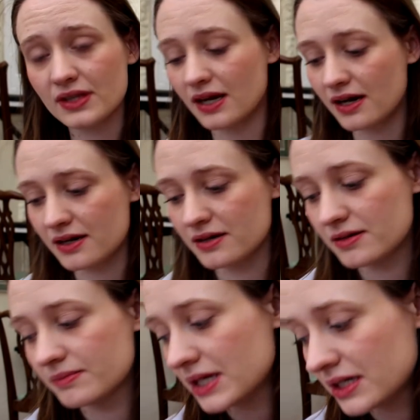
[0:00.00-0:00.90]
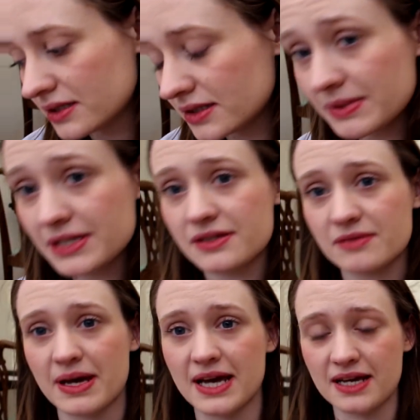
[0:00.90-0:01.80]
The Ministry
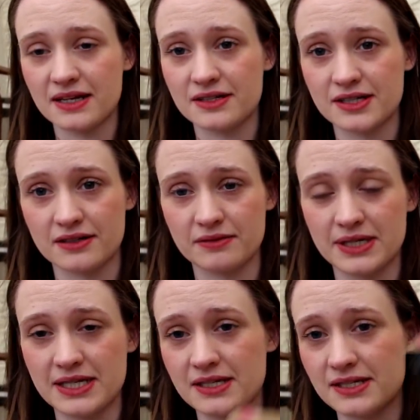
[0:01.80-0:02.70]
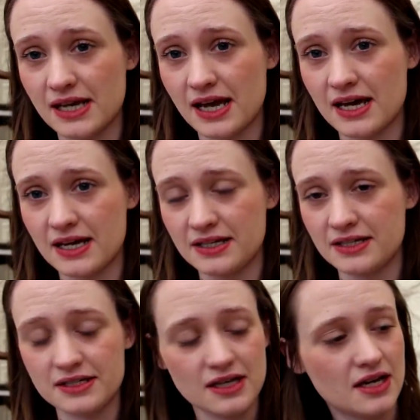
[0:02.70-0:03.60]
of Pain, Shadow of the Wind
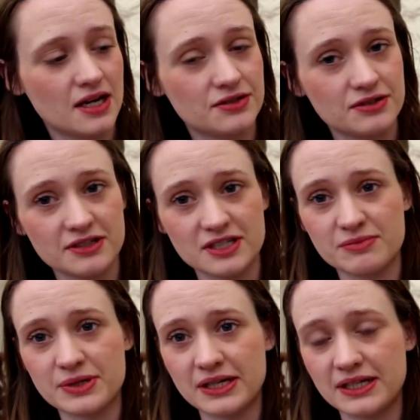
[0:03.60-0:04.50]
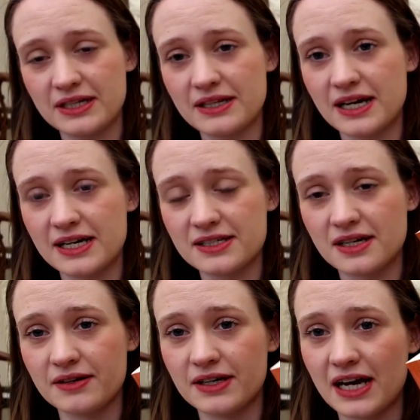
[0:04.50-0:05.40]
and A Tree Grows in Brooklyn, that
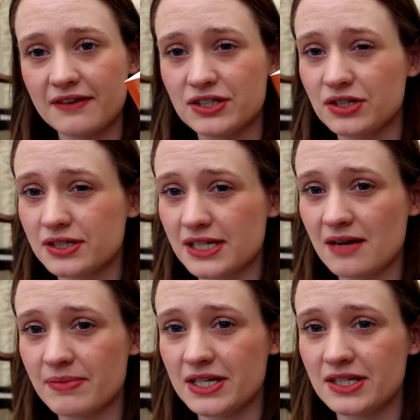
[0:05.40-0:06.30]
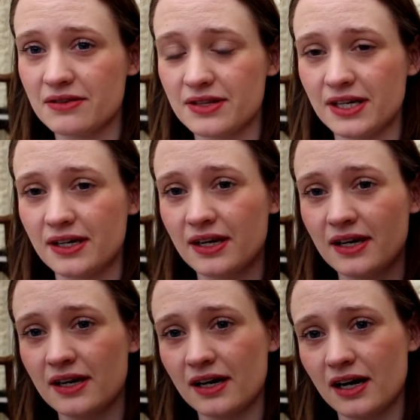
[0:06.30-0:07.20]
I'm going to have a shot at, but I don't think
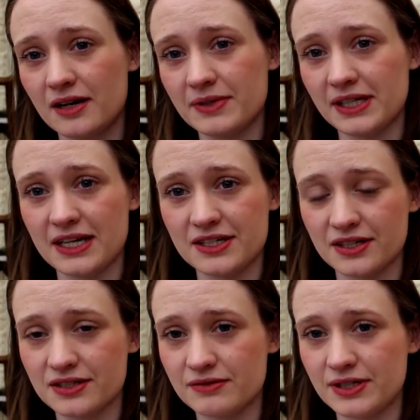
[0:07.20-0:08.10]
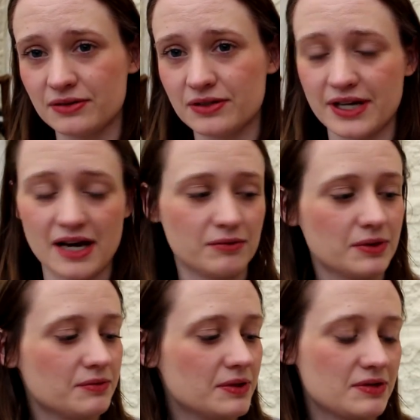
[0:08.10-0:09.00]
I'm going to get a chance to read all of that.
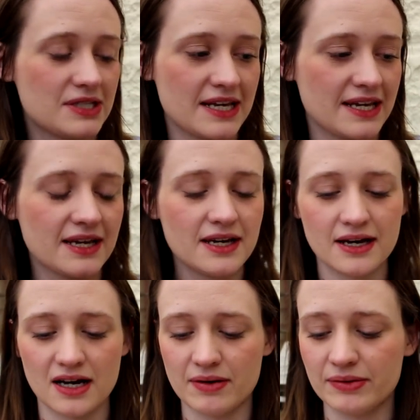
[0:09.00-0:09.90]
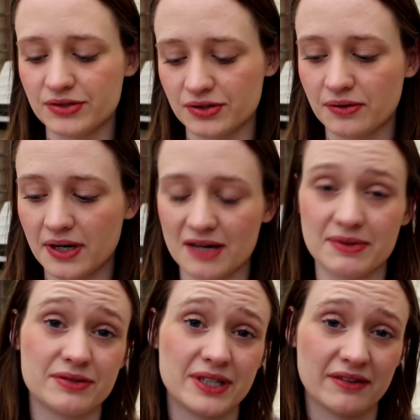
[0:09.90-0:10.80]
We'll see. I'm not sure quite how
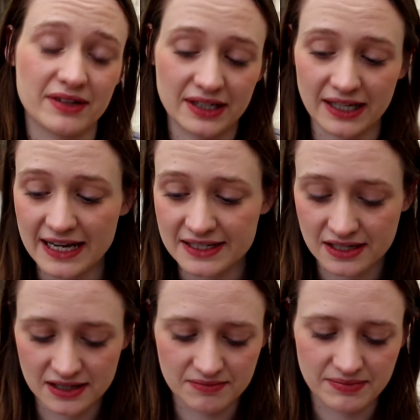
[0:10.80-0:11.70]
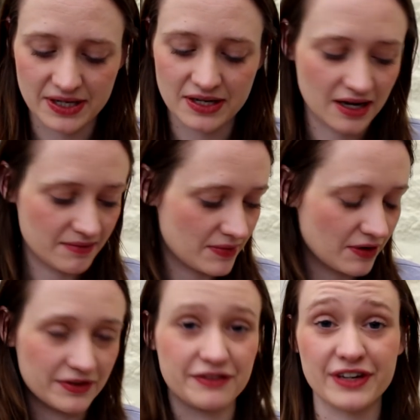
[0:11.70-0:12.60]
much reading I'm going to get done, but
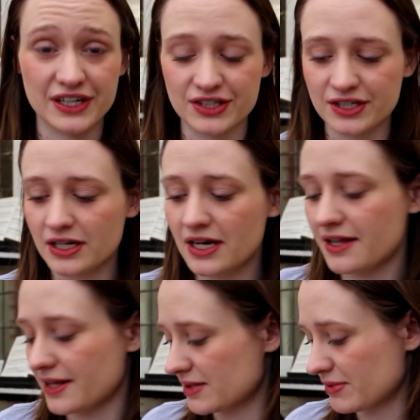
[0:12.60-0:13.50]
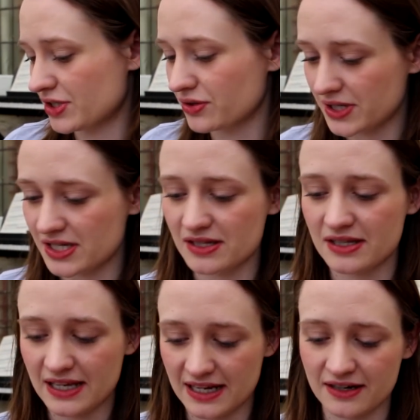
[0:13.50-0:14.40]
of the fiction, that's my choice, is
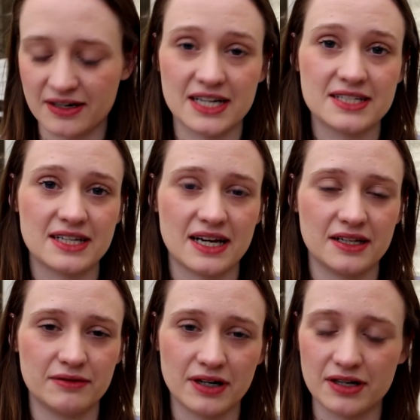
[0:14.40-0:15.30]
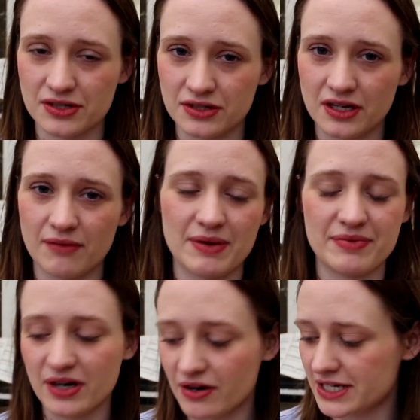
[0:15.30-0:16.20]
The Illiac Crest and The World Goes On and my
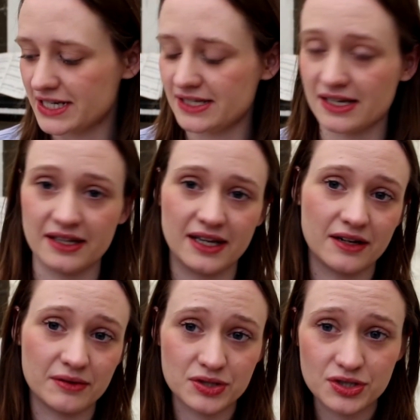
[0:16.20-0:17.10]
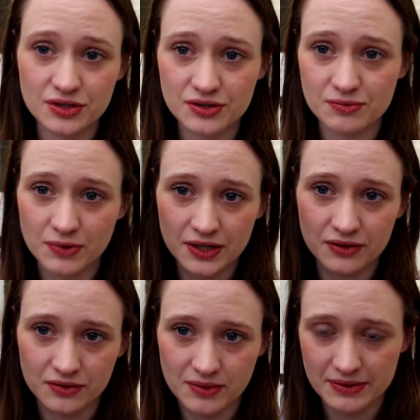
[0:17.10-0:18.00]
priorities, and then I'll choose
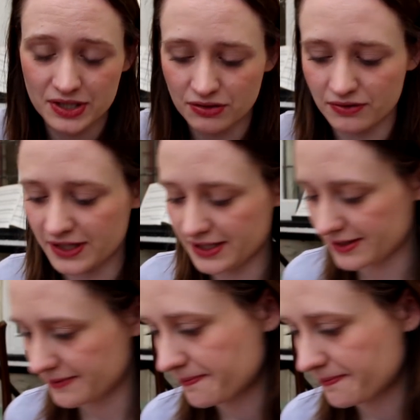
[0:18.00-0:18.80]
one or maybe two of these.